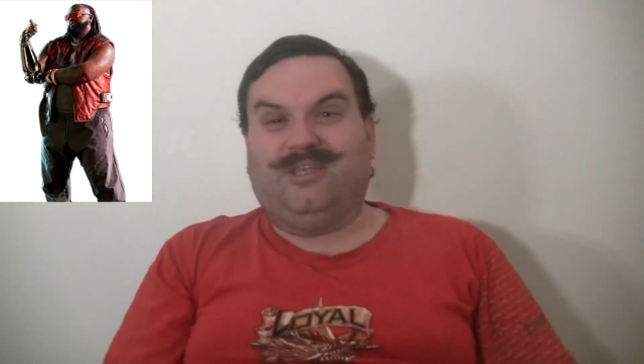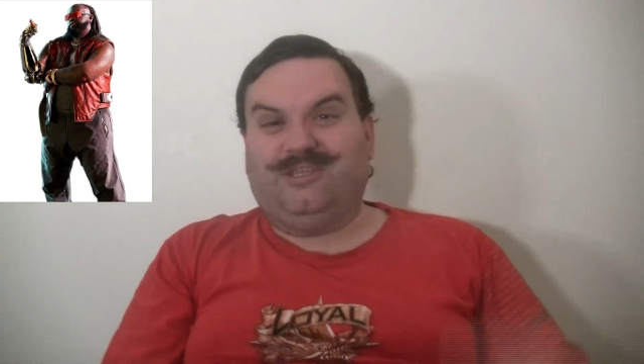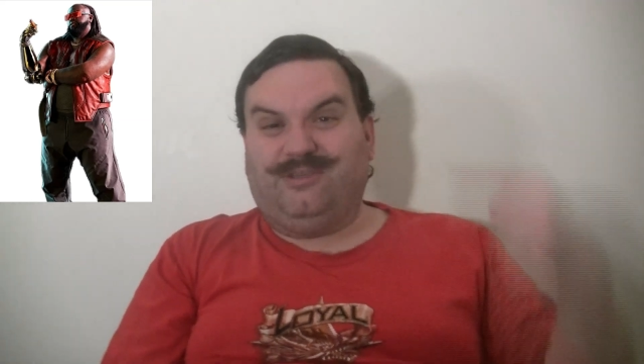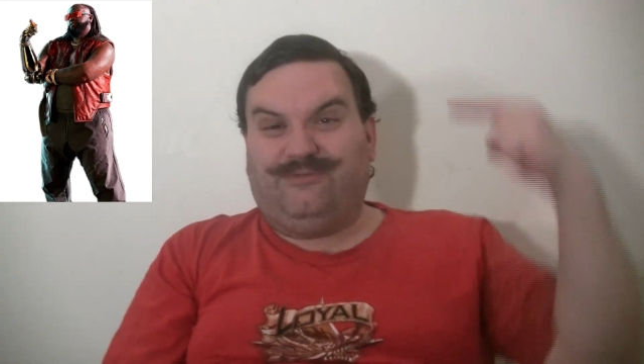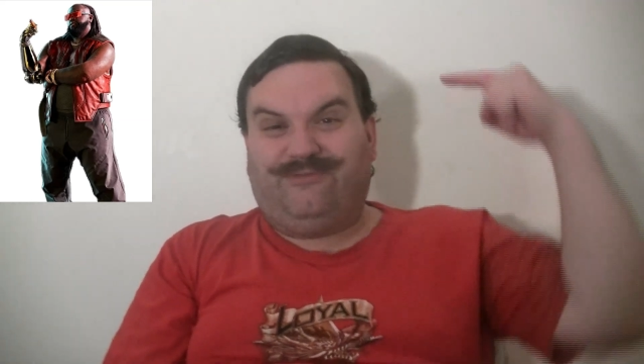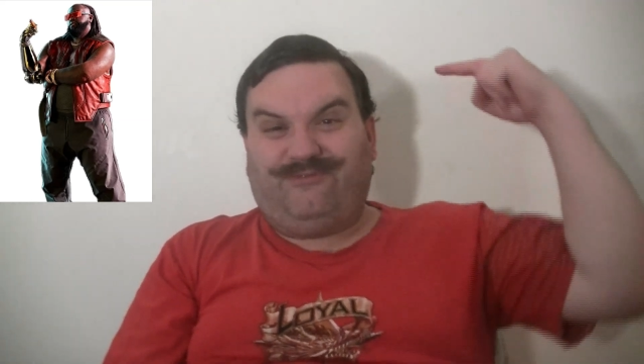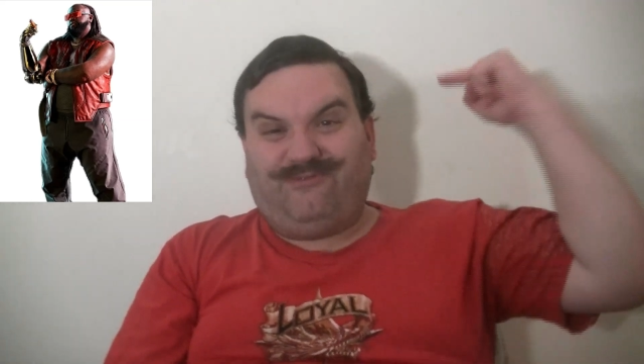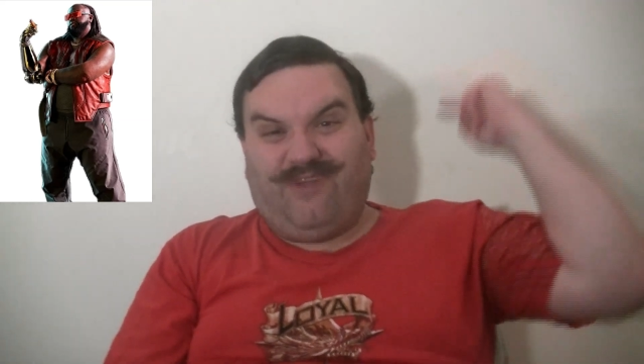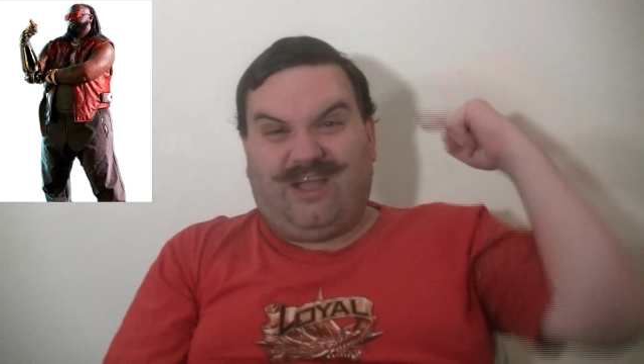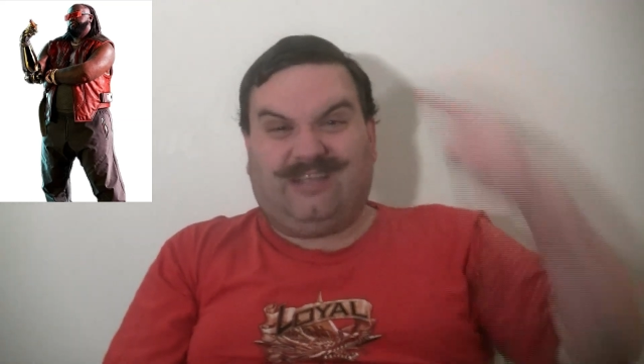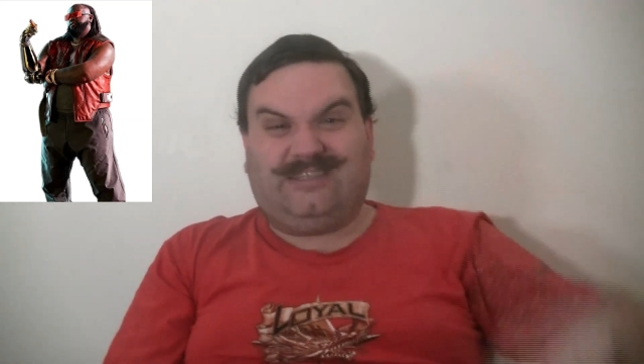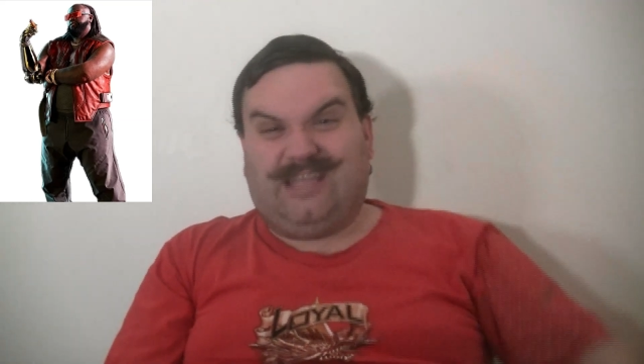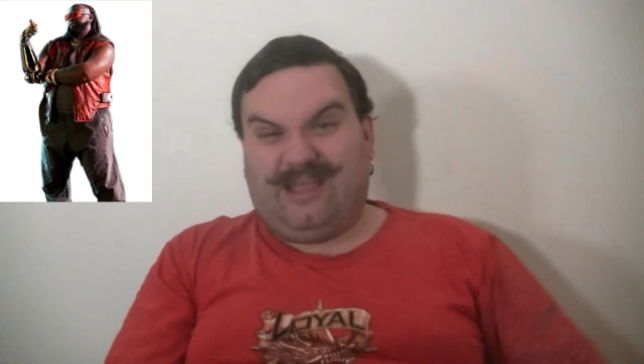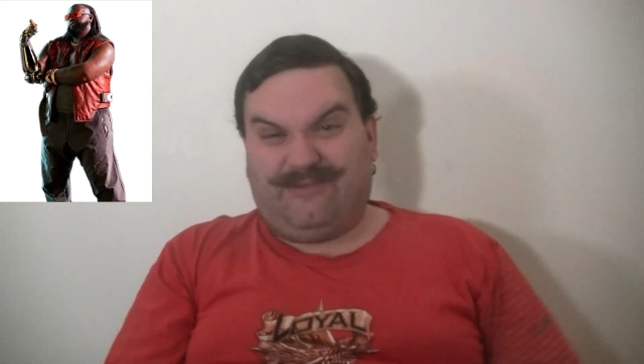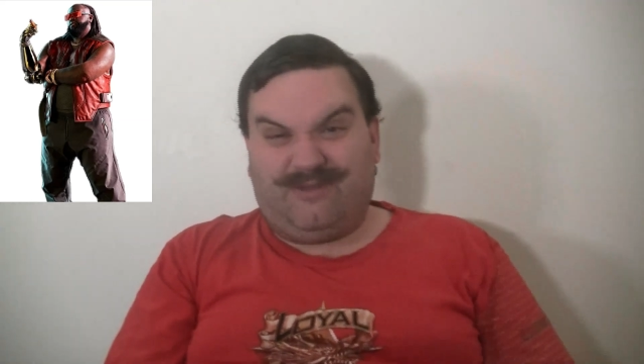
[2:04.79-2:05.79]
You
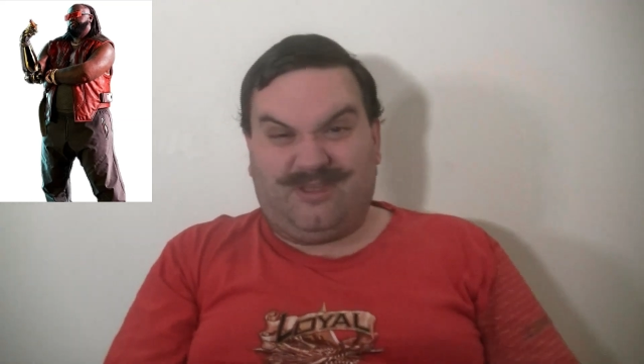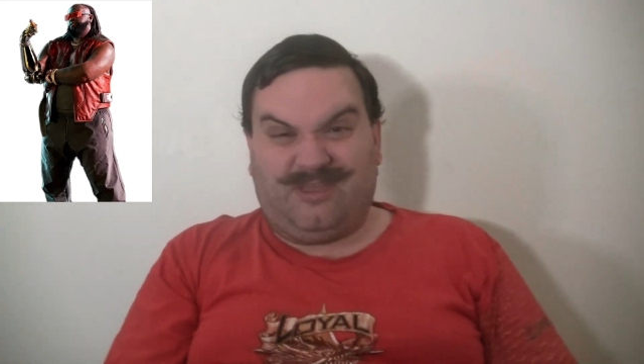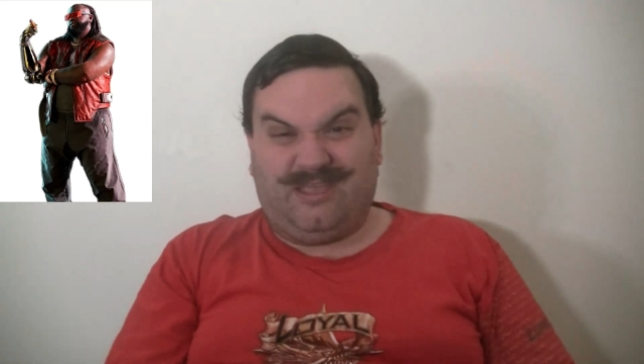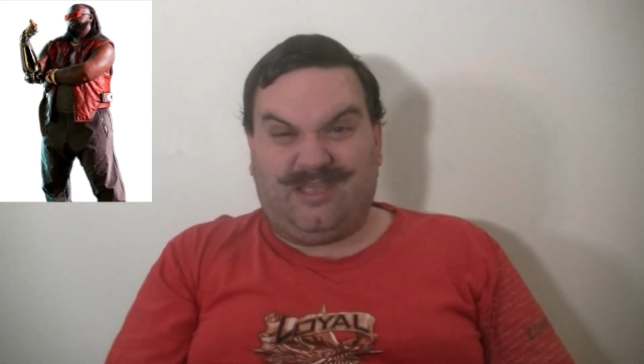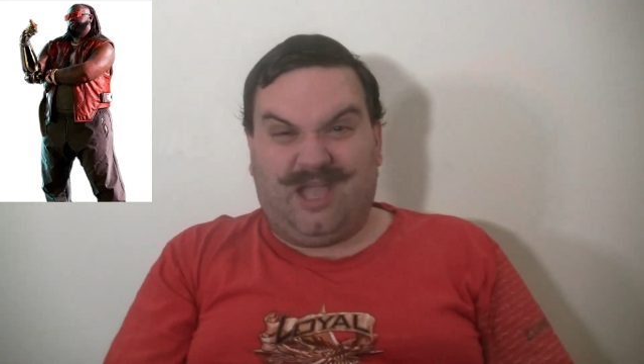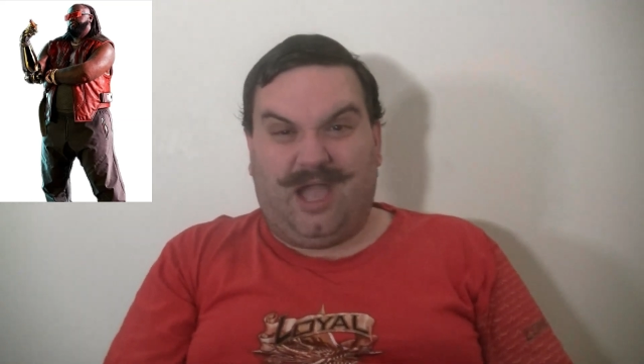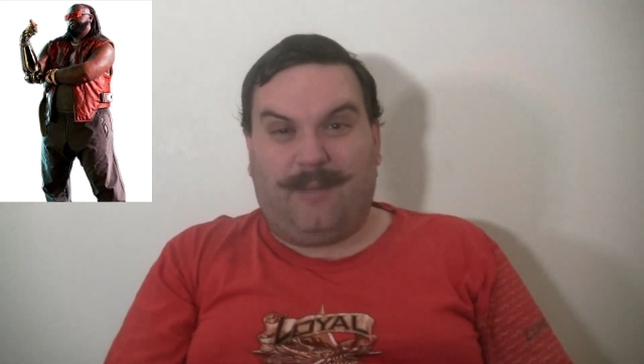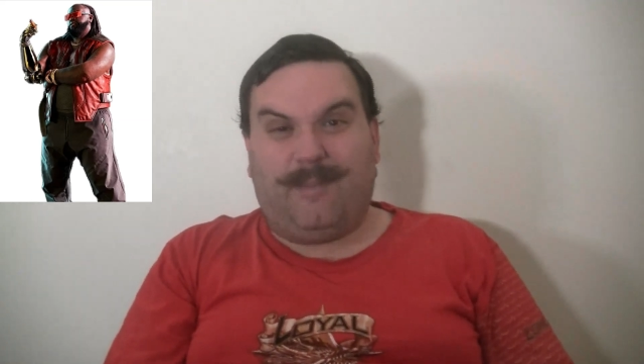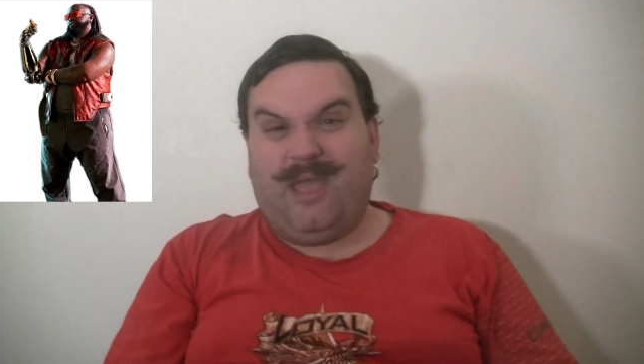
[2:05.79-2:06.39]
fucked everything up!